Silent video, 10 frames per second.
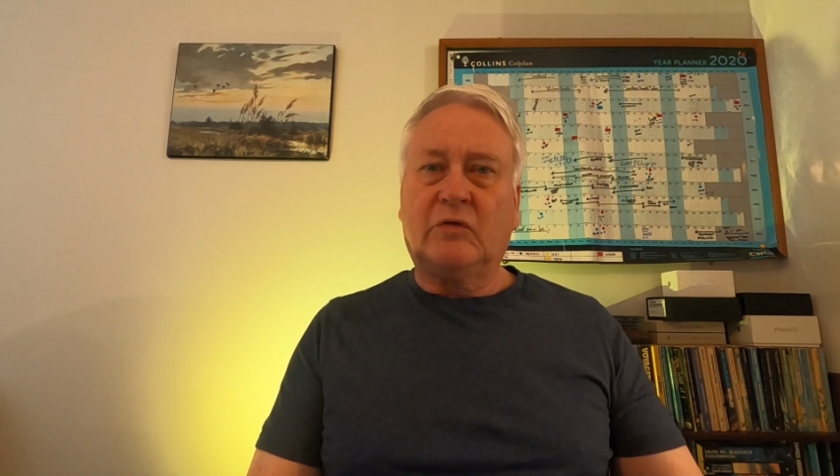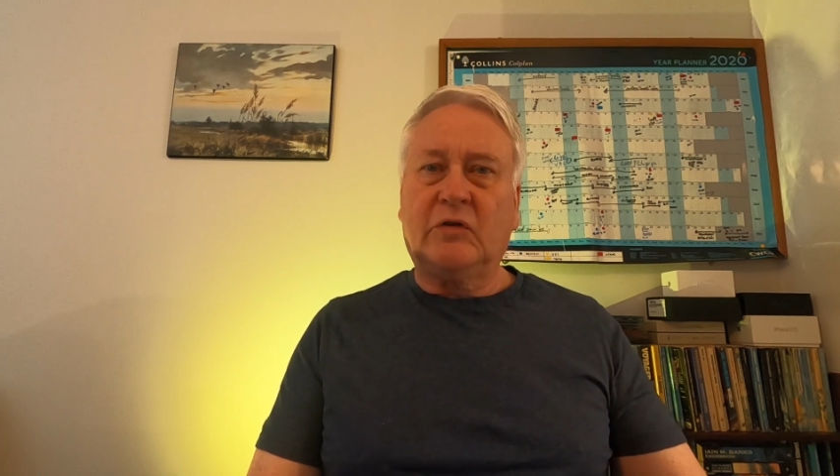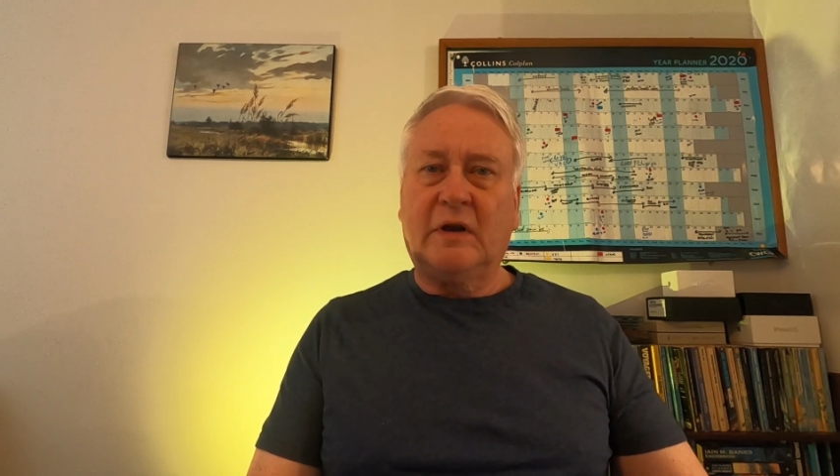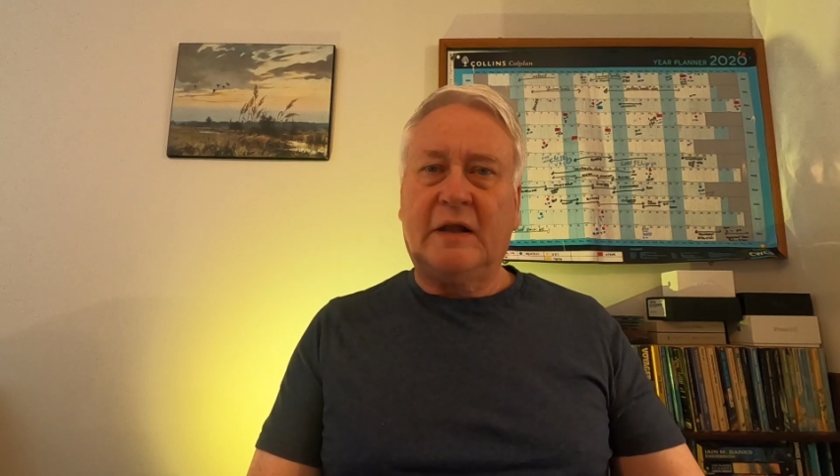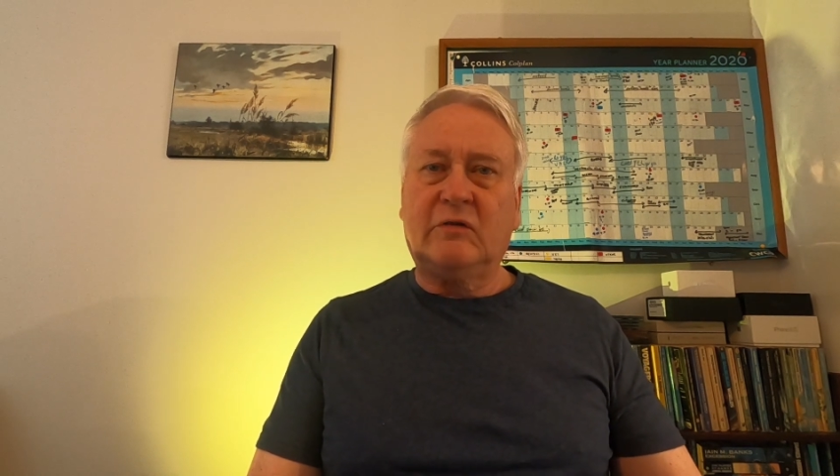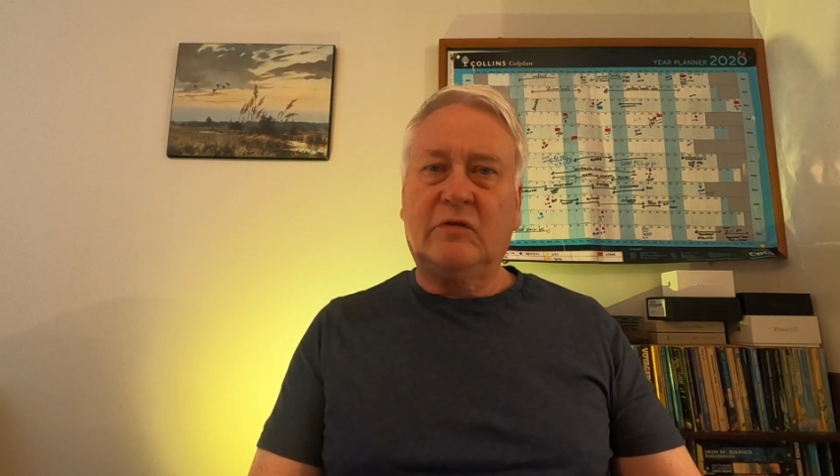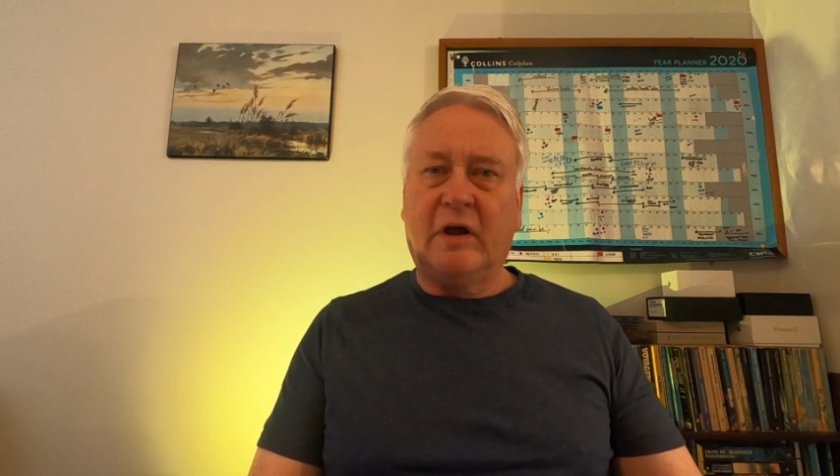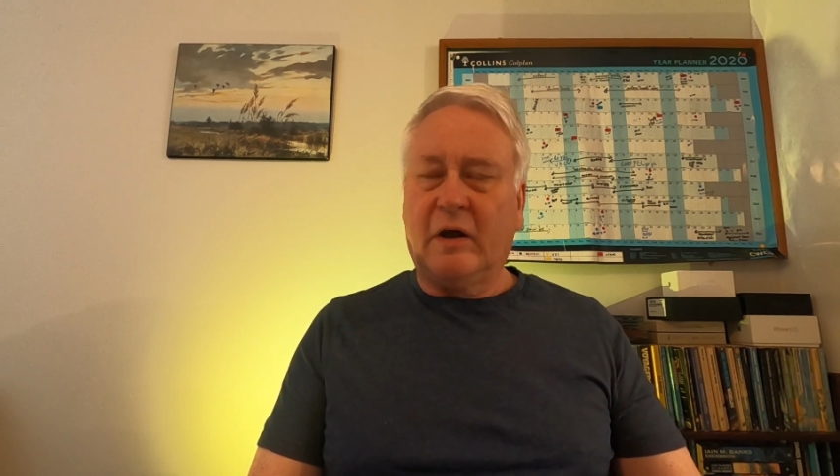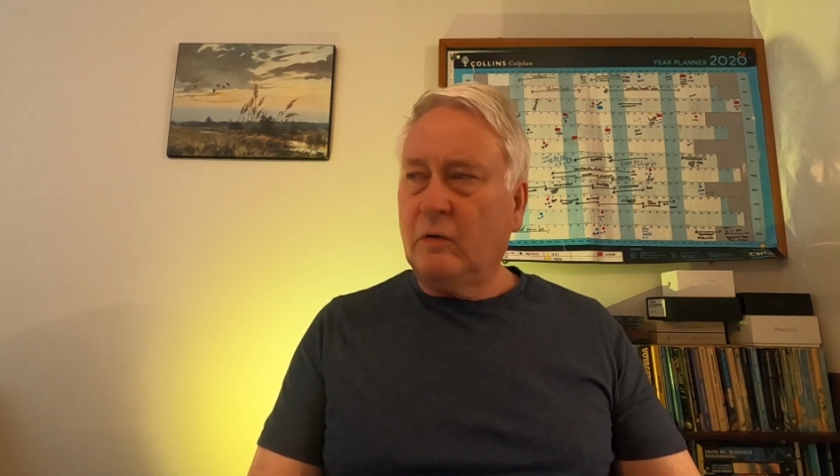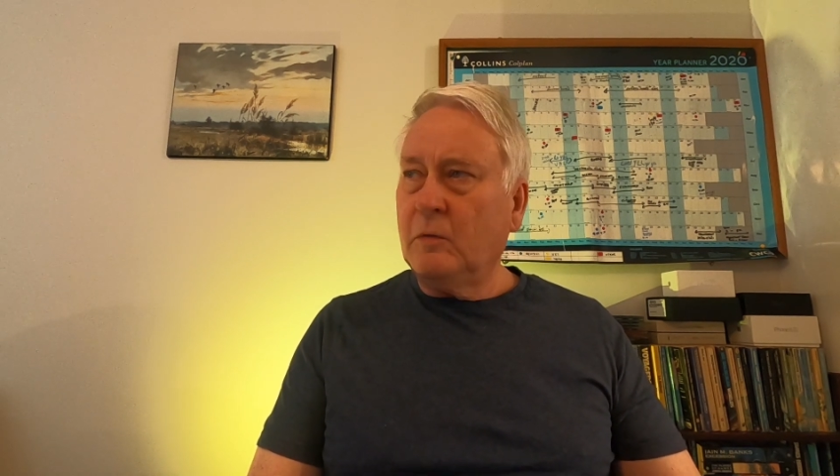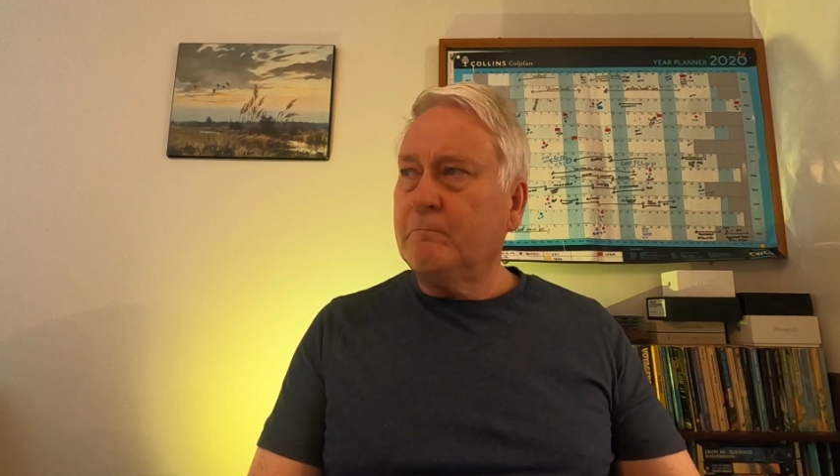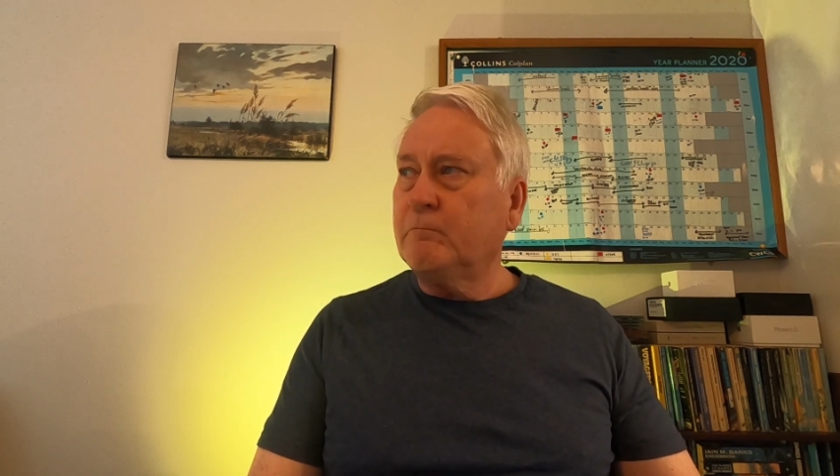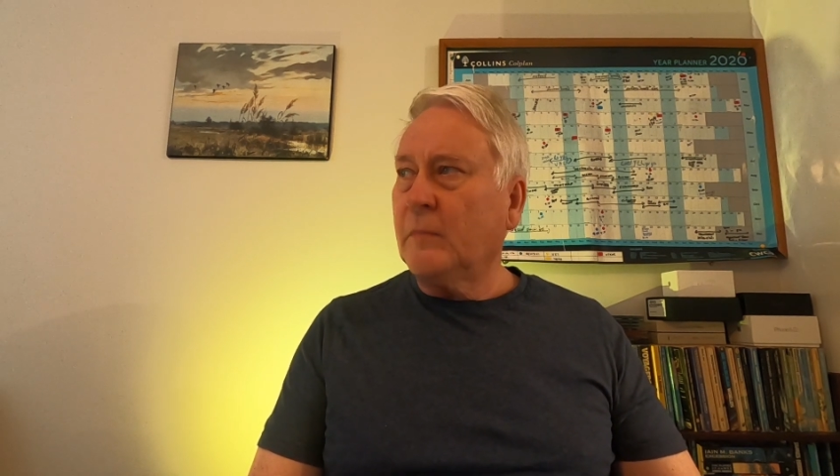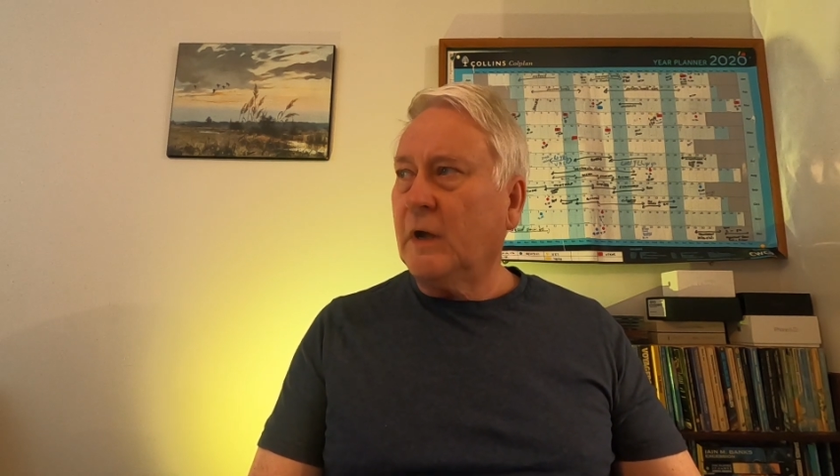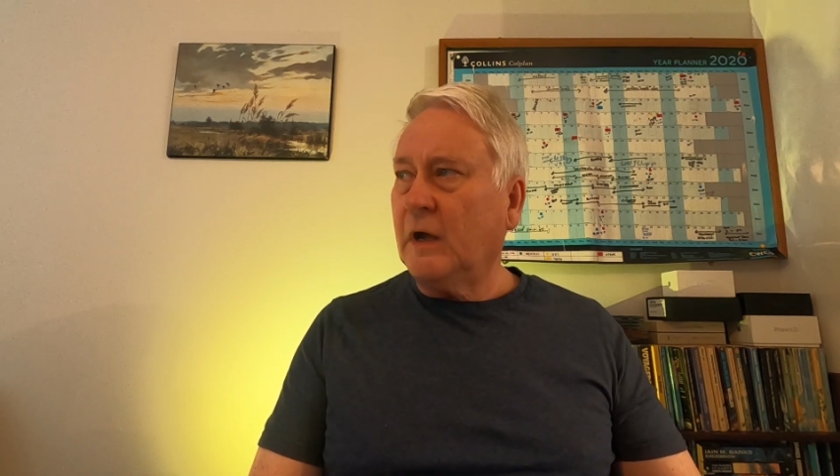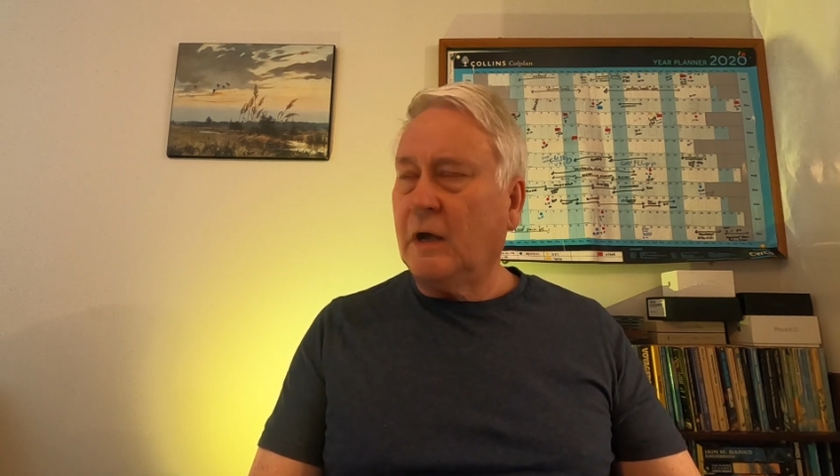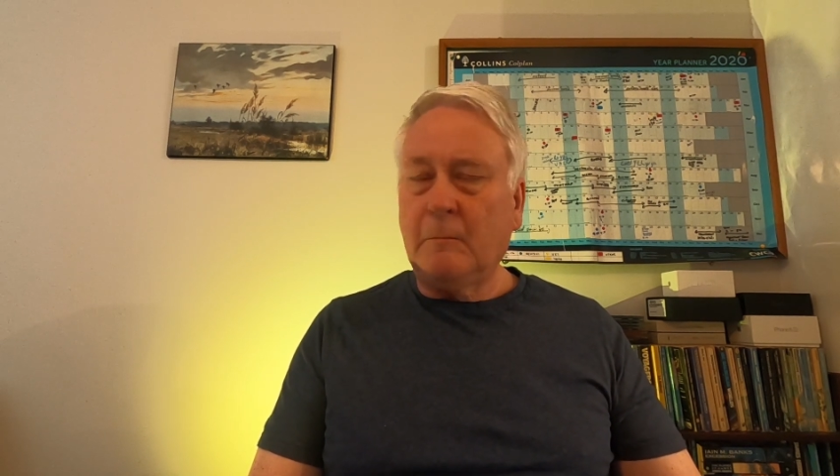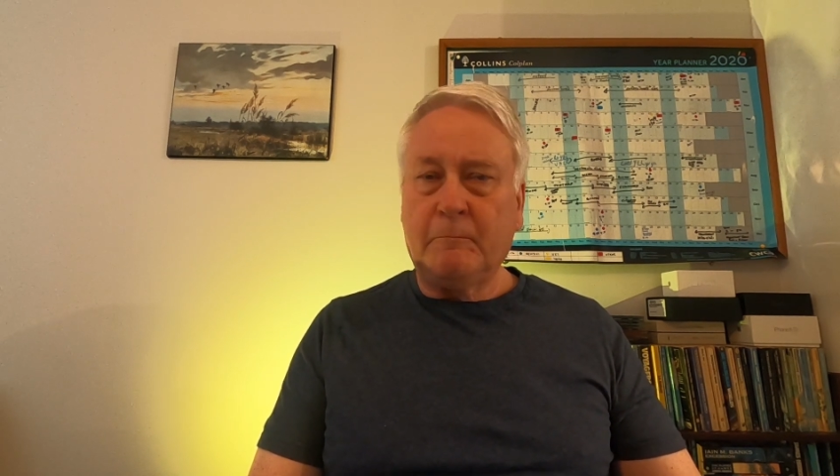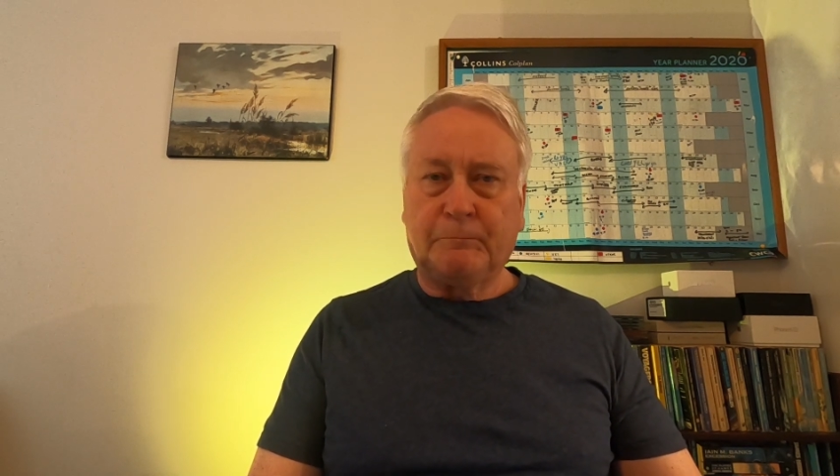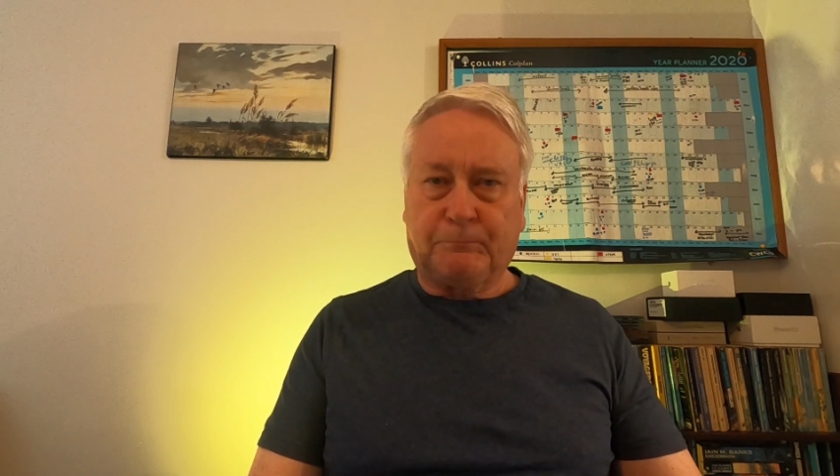so let us know. I'm